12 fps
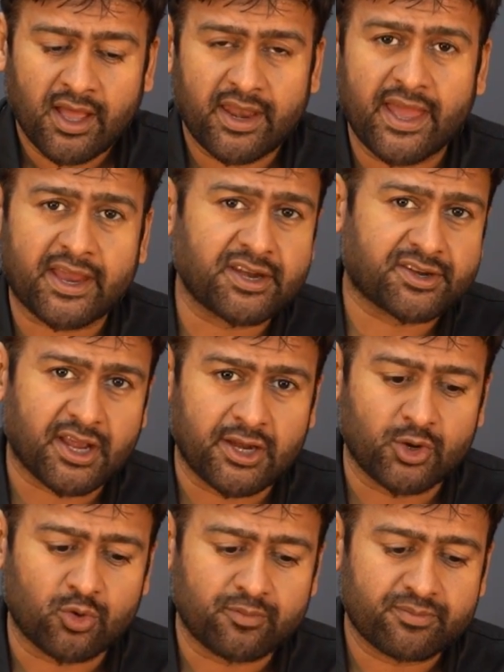and I can tell
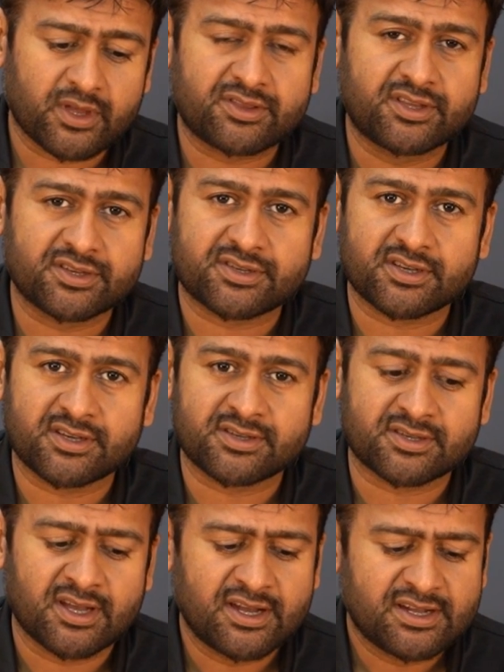you that this
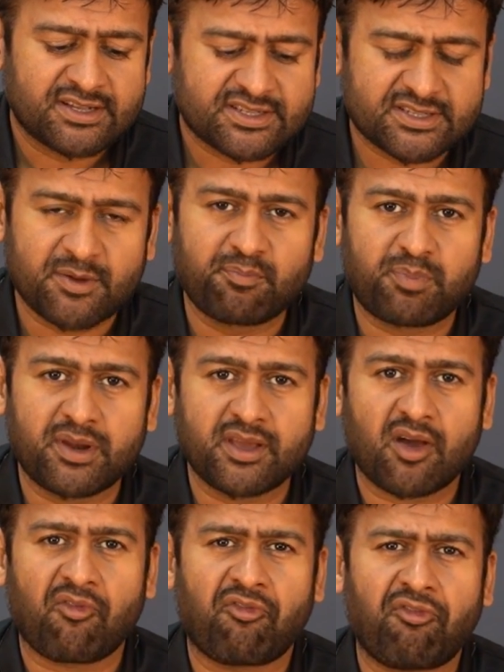is simply
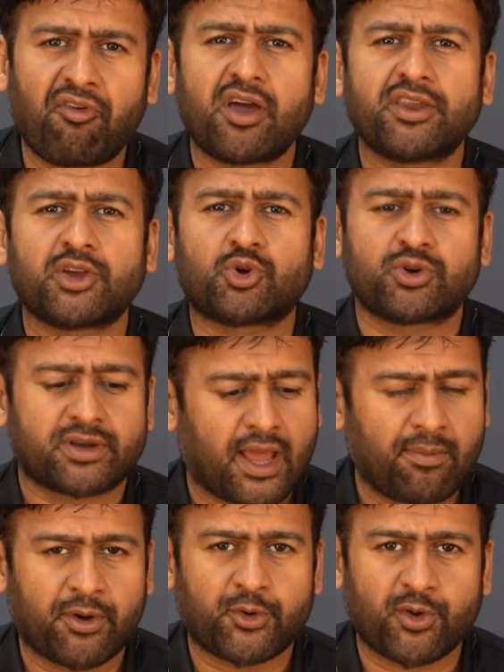a very good
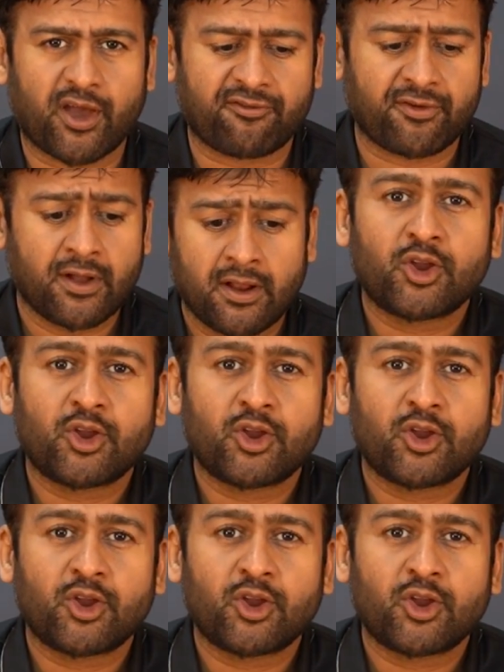tablet to have.